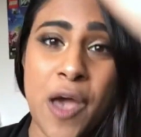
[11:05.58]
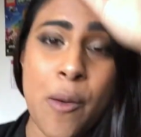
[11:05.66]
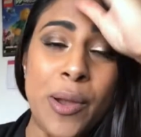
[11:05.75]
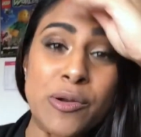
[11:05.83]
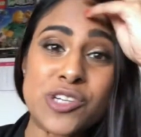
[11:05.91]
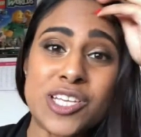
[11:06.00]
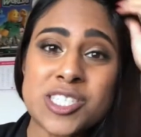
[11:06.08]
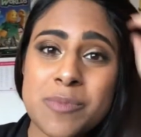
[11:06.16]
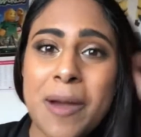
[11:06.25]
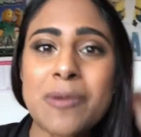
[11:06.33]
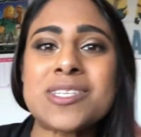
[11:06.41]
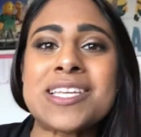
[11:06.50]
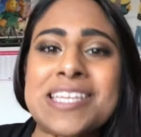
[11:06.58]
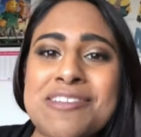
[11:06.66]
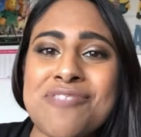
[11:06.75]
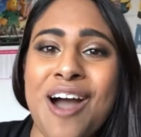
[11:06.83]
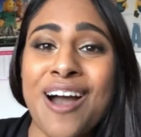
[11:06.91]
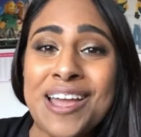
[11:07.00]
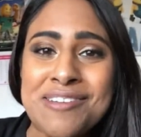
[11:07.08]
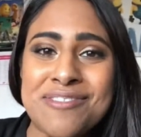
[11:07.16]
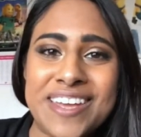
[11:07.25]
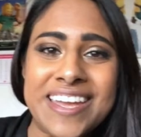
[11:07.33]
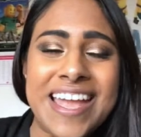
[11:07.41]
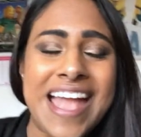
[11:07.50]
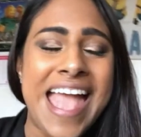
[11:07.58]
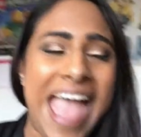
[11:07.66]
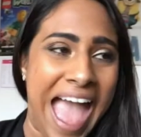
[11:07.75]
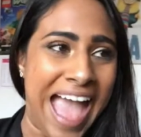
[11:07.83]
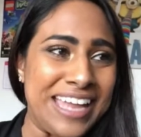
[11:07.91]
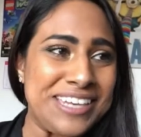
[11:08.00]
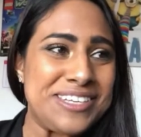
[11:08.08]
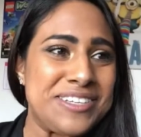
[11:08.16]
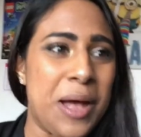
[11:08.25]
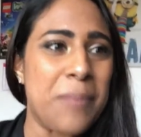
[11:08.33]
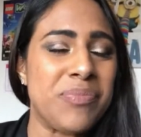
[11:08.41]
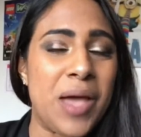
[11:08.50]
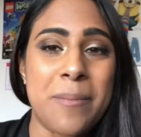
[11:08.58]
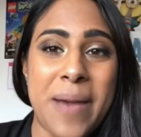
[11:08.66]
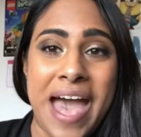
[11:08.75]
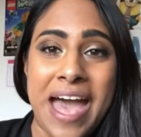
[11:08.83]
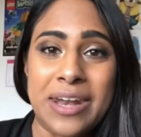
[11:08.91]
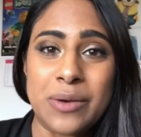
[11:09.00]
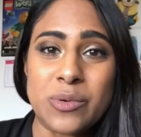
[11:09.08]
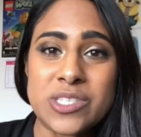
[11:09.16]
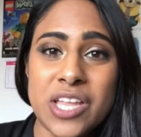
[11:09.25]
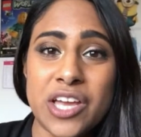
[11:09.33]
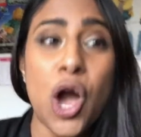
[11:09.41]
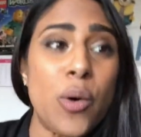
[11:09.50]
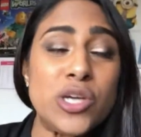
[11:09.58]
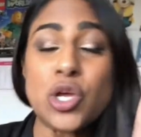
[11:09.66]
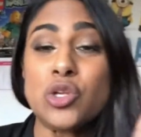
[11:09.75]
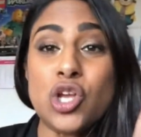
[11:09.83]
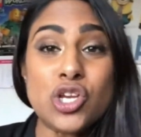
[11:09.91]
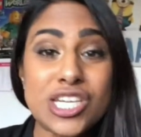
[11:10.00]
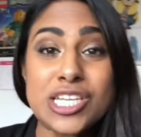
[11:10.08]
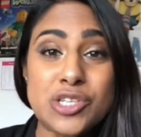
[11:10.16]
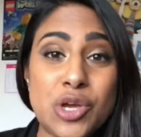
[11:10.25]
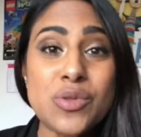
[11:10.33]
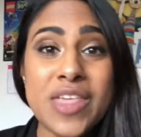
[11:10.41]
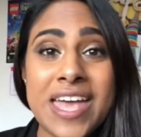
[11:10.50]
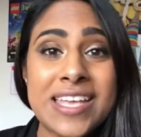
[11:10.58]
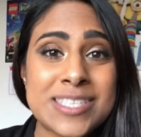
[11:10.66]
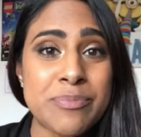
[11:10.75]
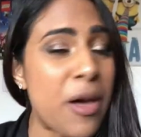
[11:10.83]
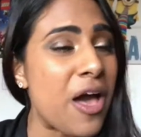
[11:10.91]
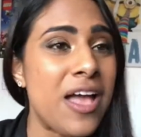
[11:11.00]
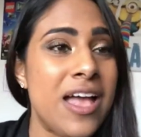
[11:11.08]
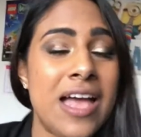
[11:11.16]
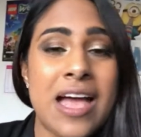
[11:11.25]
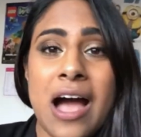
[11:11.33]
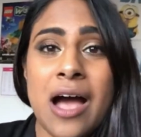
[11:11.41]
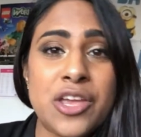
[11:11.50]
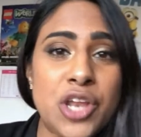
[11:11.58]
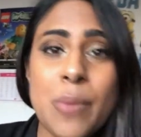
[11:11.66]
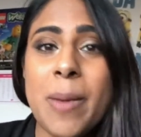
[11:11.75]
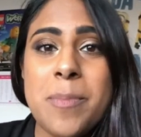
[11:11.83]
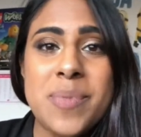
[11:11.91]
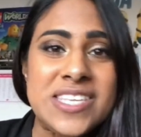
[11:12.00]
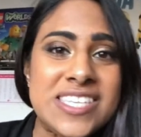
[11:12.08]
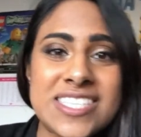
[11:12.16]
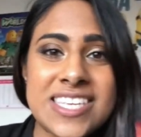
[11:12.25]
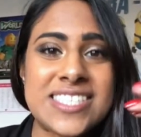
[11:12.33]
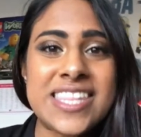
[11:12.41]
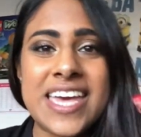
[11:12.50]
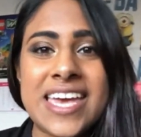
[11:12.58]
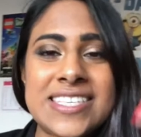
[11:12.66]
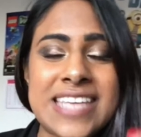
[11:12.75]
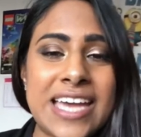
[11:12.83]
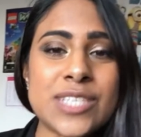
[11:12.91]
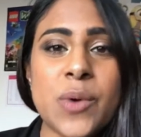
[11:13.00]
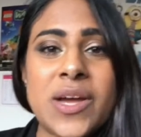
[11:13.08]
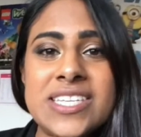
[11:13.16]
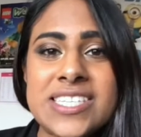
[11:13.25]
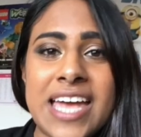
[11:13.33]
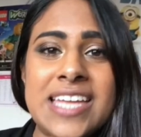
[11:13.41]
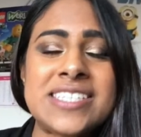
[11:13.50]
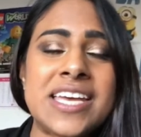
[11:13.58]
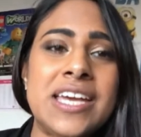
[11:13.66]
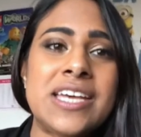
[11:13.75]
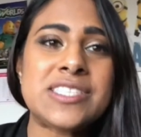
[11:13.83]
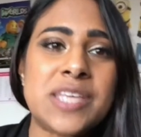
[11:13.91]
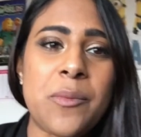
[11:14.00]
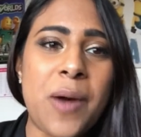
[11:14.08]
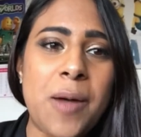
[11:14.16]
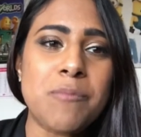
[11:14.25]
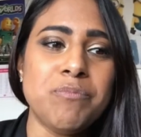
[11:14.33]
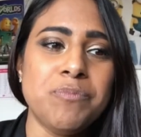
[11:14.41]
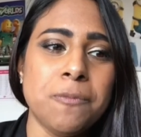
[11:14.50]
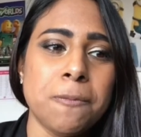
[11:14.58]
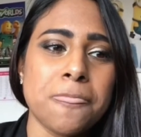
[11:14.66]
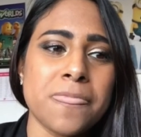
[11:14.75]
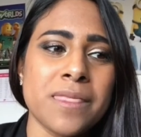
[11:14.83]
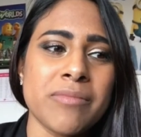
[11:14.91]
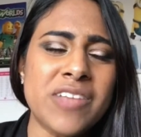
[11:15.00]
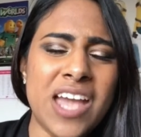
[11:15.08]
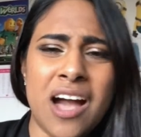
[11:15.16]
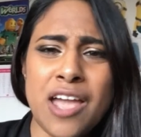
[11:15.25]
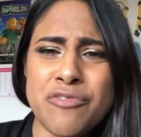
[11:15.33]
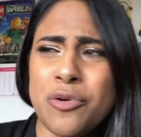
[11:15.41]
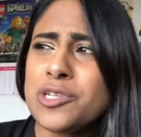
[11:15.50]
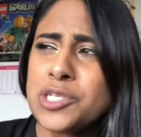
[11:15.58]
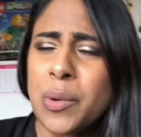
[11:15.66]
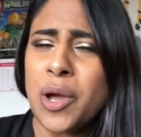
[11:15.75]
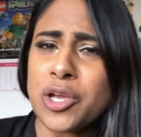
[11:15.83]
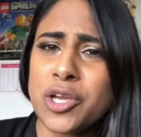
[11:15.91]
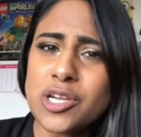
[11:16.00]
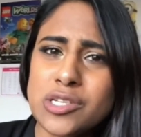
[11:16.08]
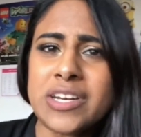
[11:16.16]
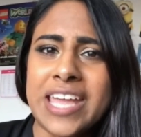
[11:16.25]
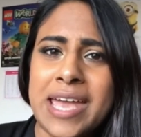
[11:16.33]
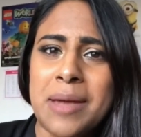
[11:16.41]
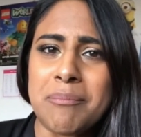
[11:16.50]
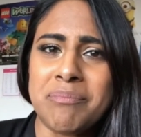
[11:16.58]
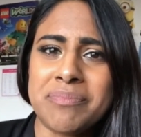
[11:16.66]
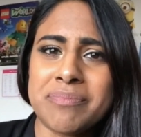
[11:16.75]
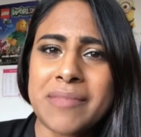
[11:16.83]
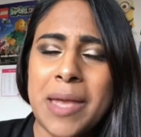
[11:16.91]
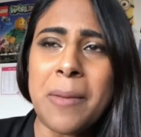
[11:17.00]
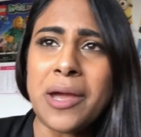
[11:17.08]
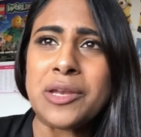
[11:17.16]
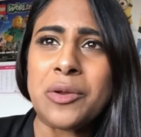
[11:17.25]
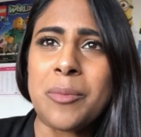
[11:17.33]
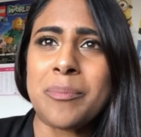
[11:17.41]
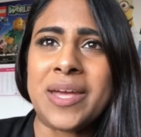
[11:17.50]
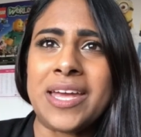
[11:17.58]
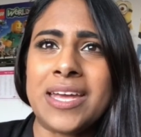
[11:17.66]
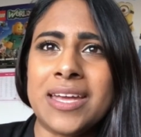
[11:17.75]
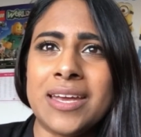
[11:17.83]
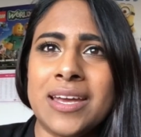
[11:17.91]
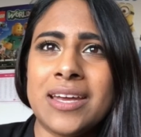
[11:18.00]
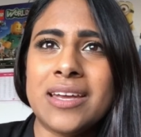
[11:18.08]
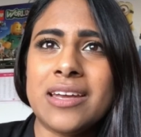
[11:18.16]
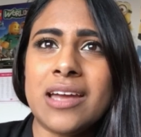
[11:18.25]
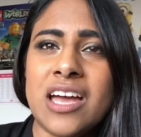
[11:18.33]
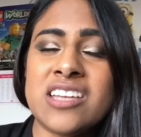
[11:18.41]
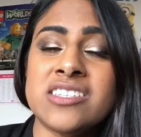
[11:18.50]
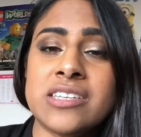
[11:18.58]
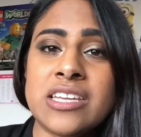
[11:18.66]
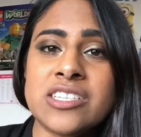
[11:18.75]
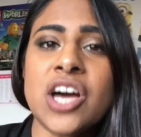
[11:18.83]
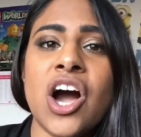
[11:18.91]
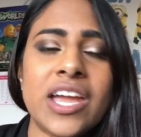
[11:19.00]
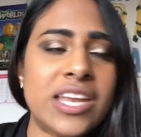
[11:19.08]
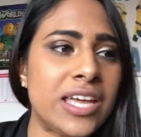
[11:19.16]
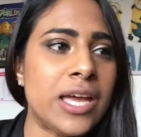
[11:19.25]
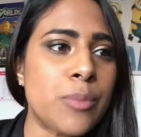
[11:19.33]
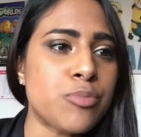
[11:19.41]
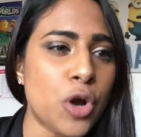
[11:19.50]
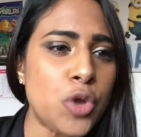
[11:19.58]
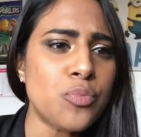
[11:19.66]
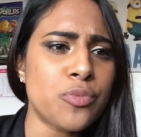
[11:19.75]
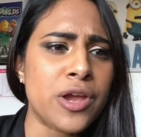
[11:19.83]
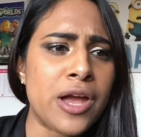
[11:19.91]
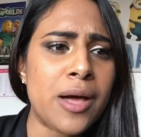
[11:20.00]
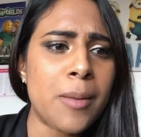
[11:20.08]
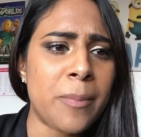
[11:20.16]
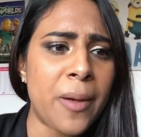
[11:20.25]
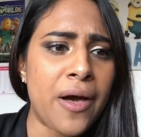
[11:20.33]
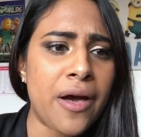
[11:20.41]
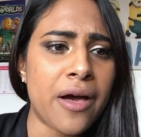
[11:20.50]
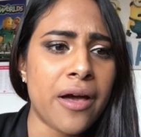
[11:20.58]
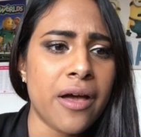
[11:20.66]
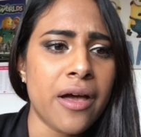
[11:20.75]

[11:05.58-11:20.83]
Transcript: her. We were just about to leave the Ivy and um, a man was like, oh, I don't usually do this, but uh, you know, my business is this, X, Y and Z. So um, yeah, I thought, do you know what, good on him. It might not be uh, entirely appropriate, but